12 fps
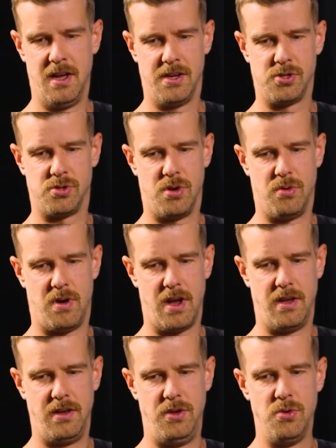so I
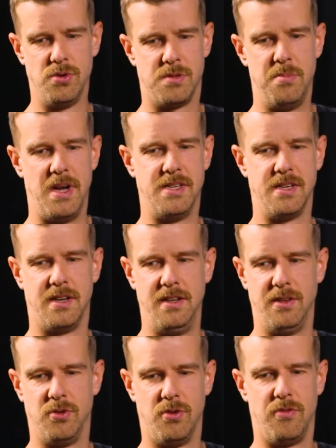used
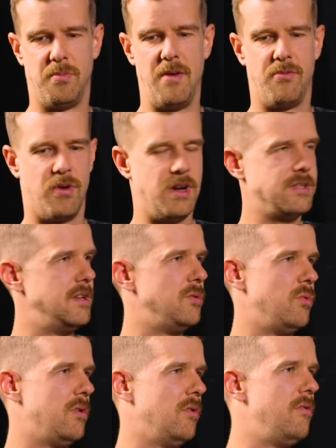basically two of my friends that
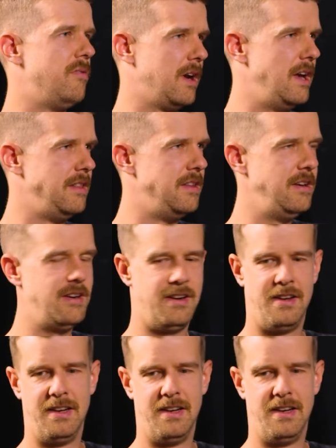were over 18